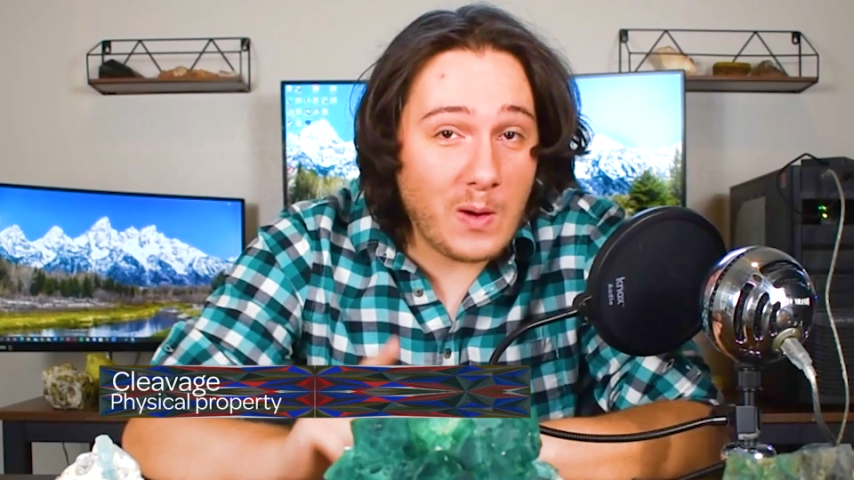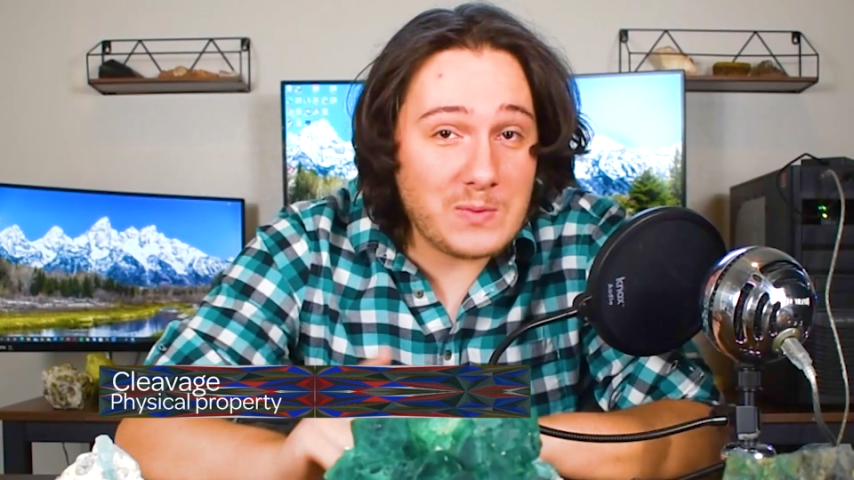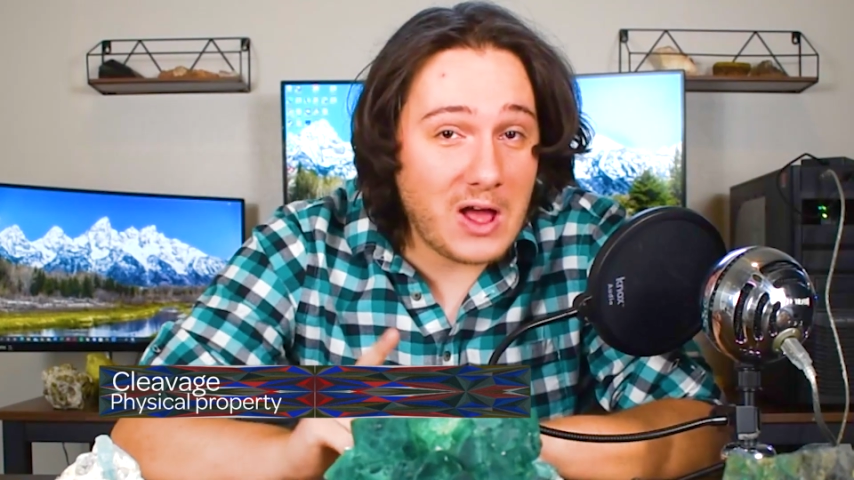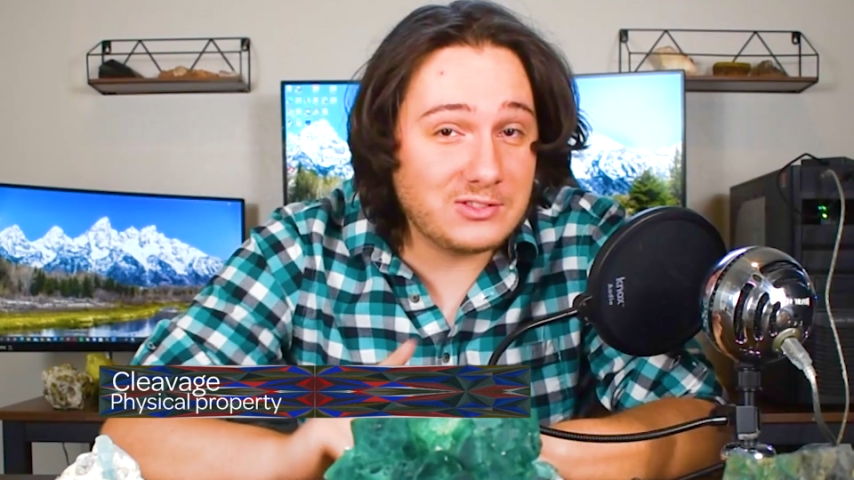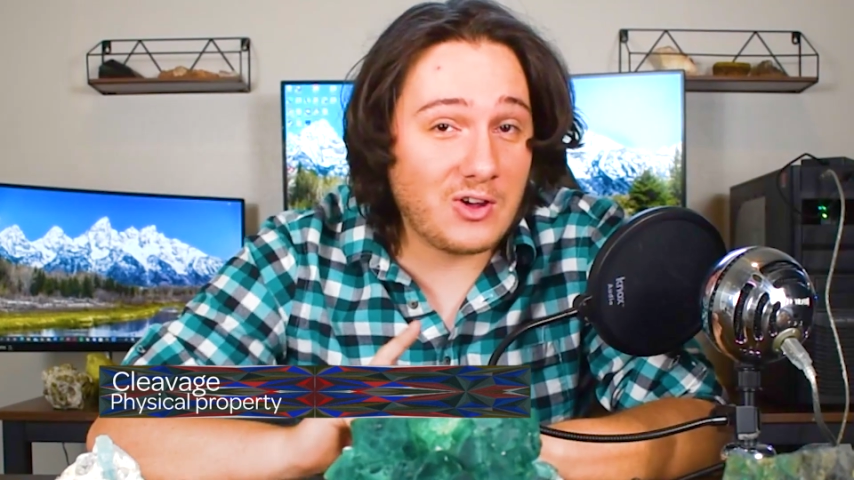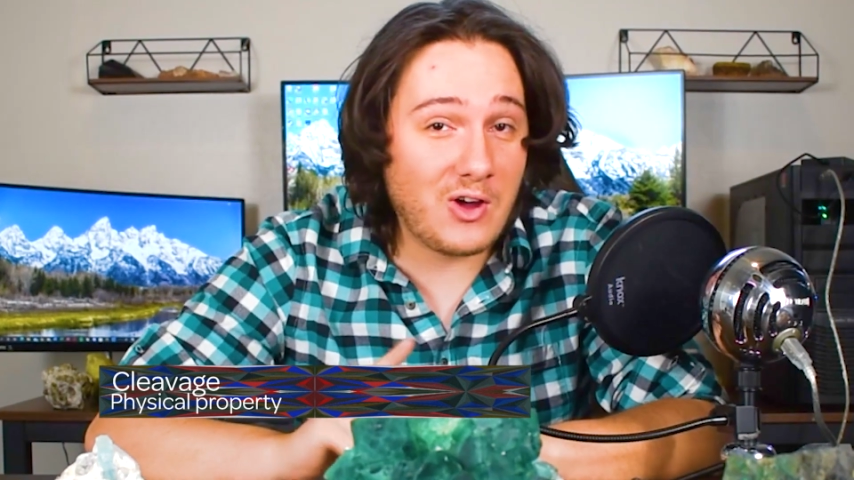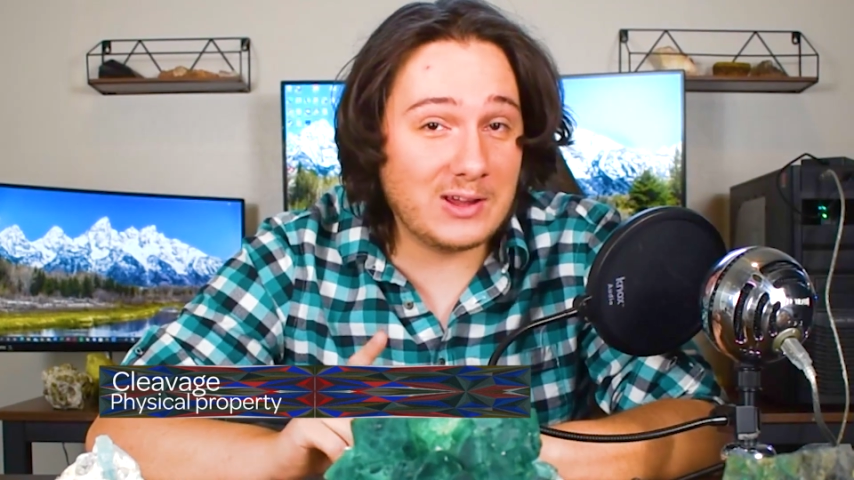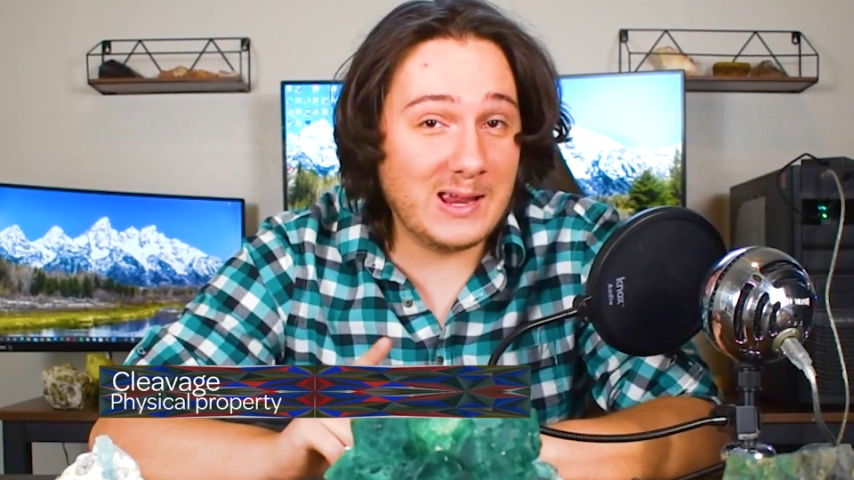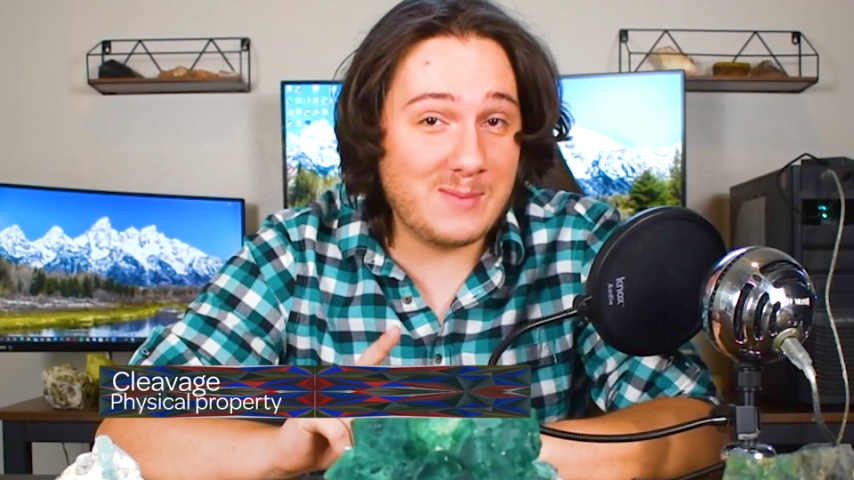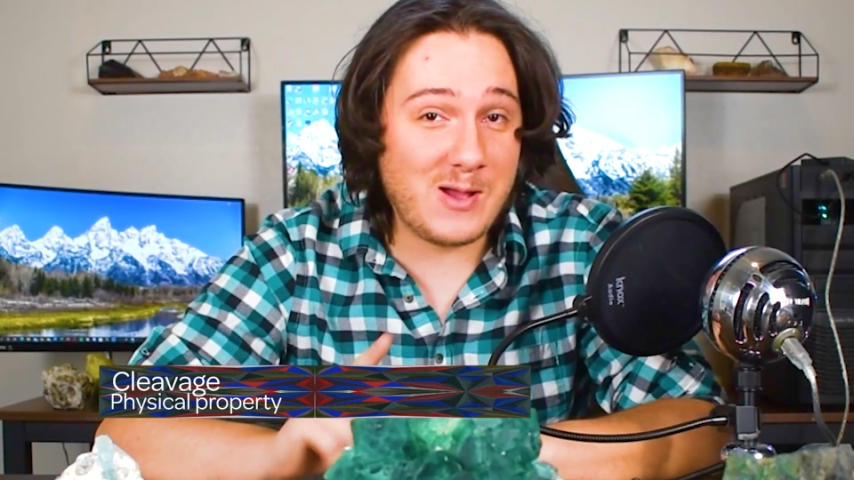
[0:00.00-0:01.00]
I'm not
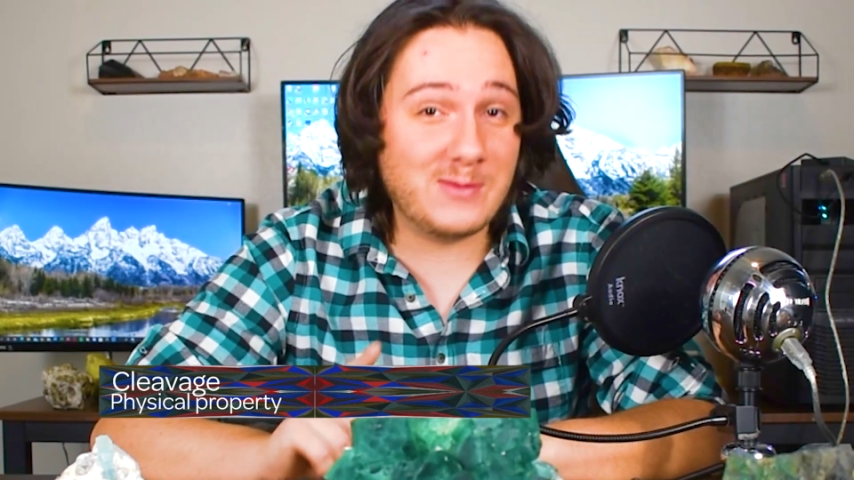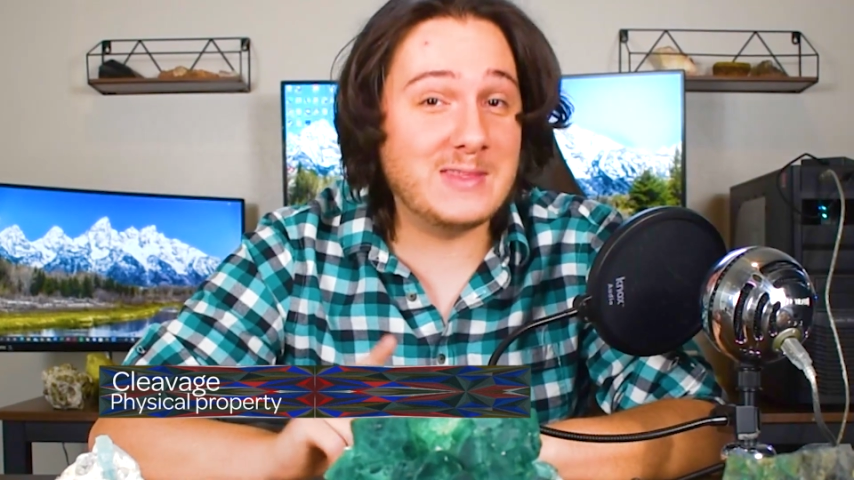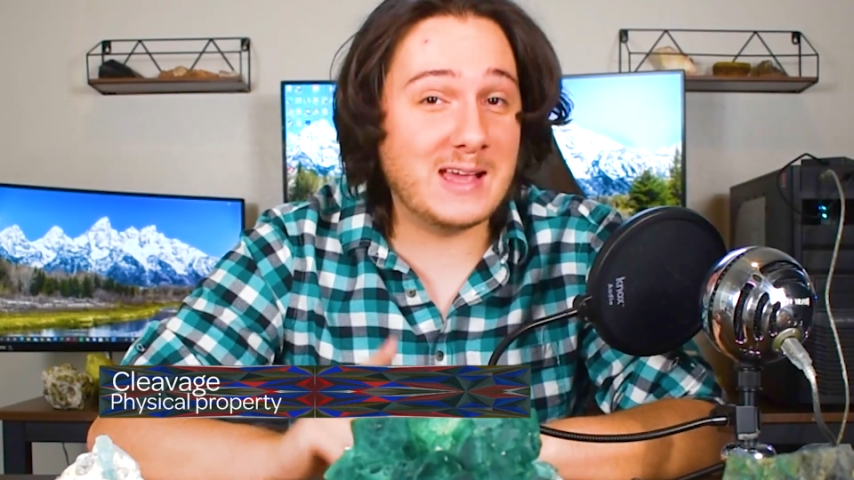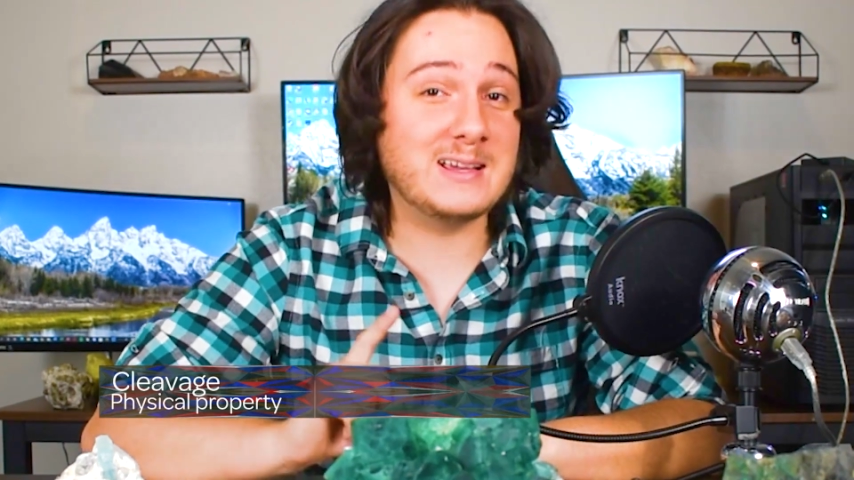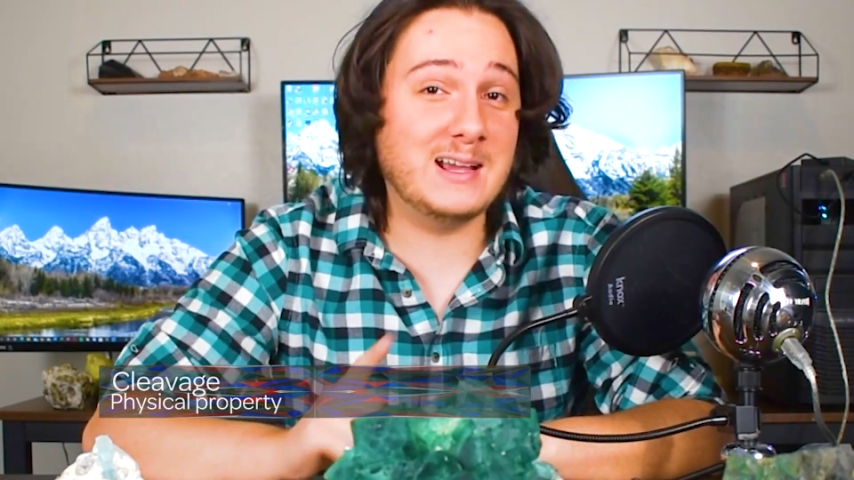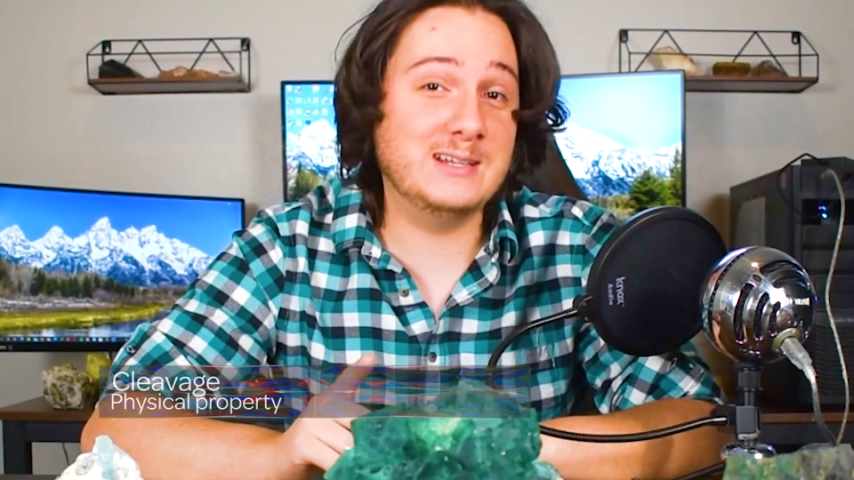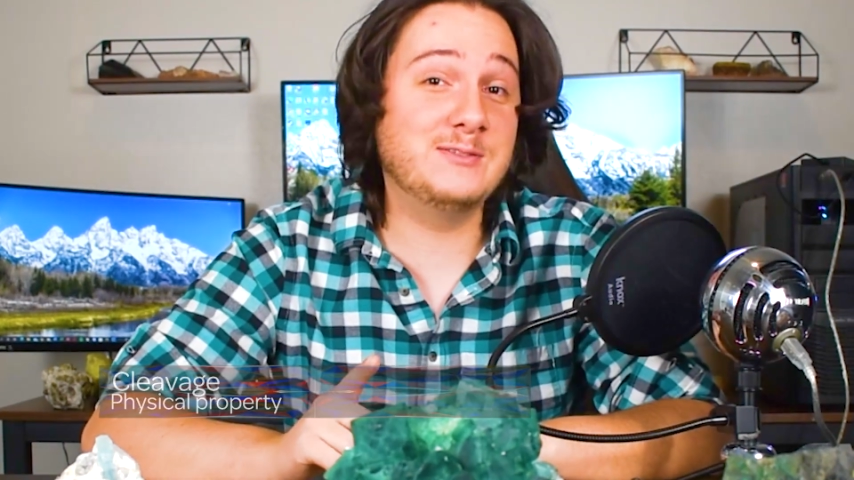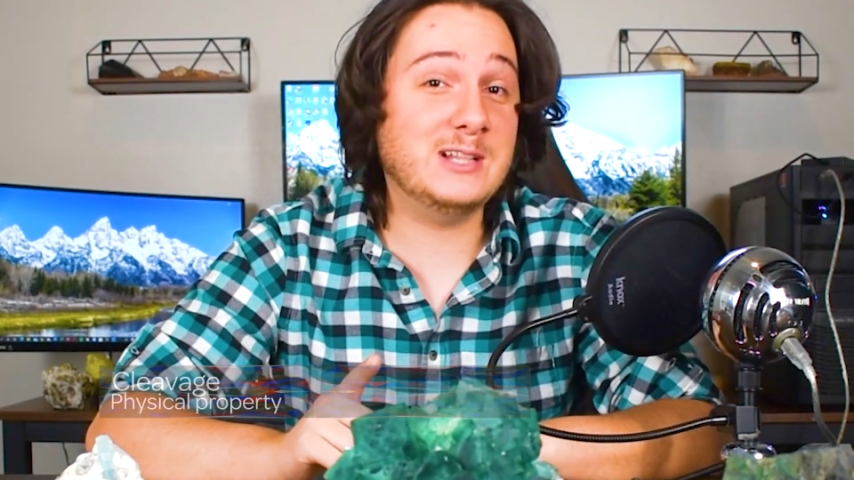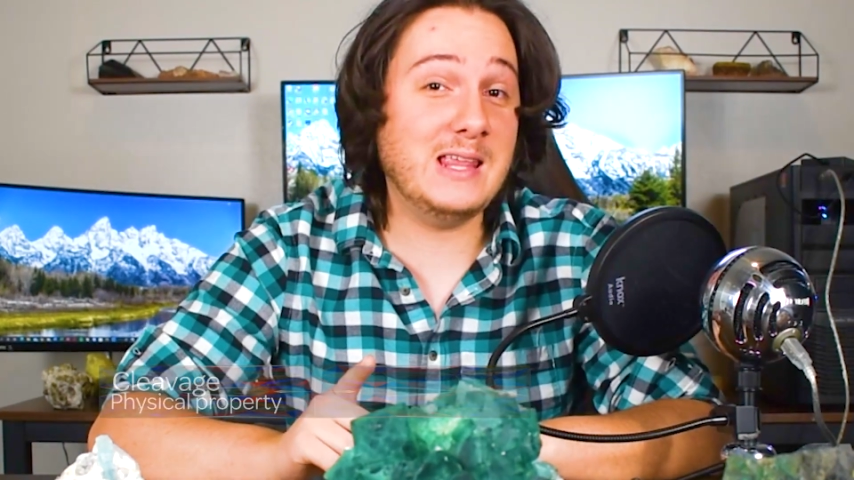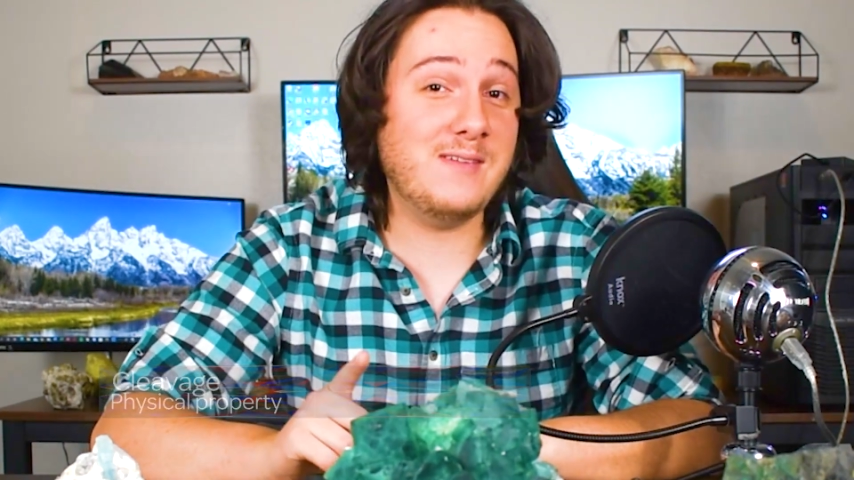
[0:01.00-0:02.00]
talking about that kind
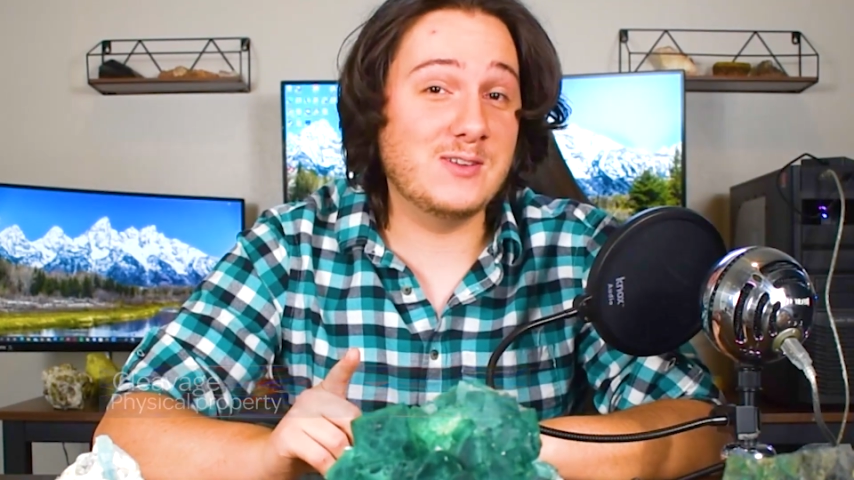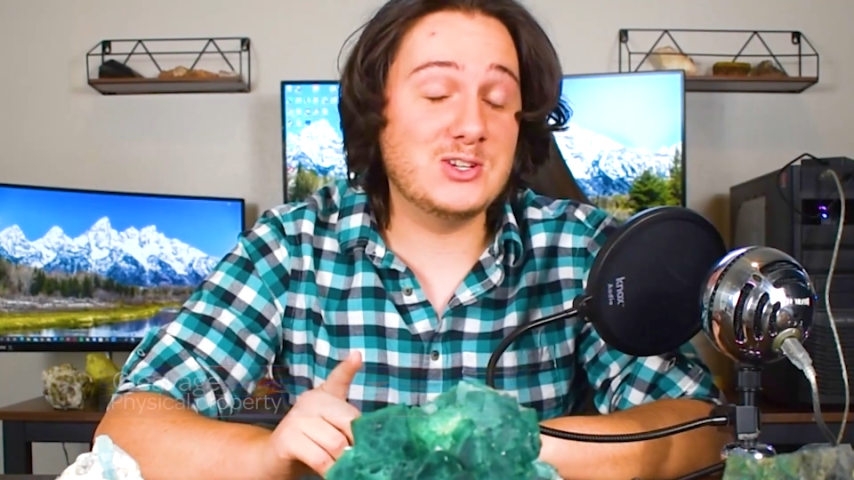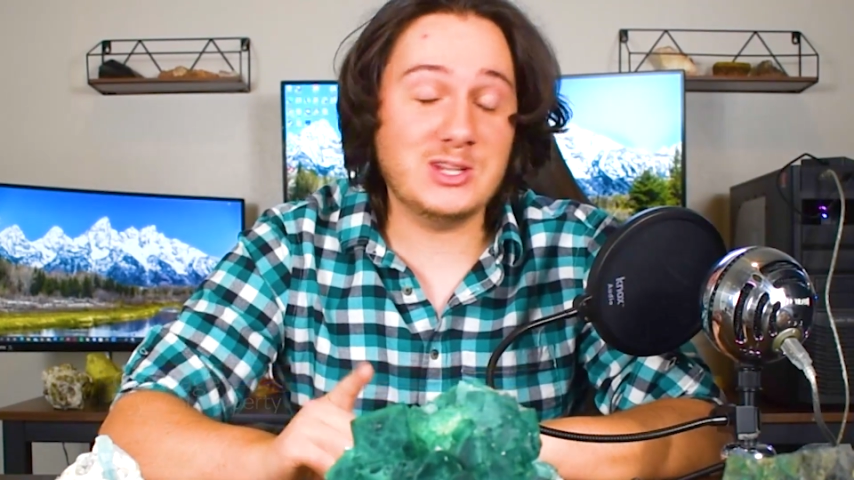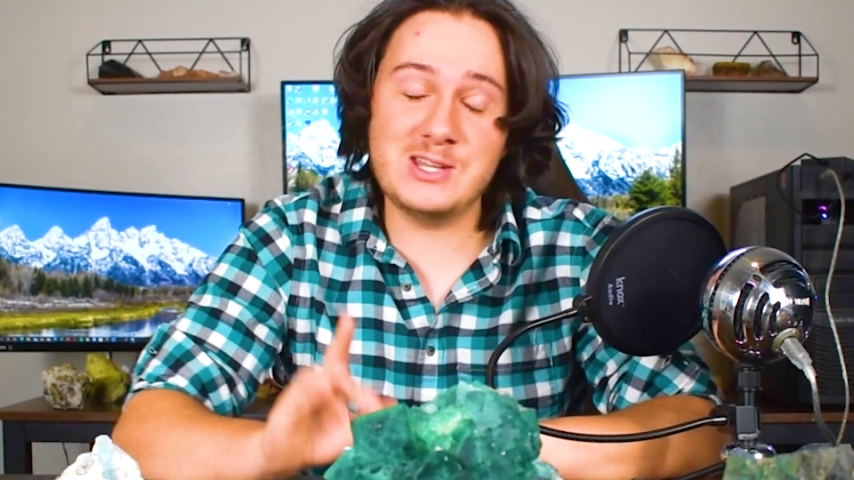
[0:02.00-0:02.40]
of cleavage.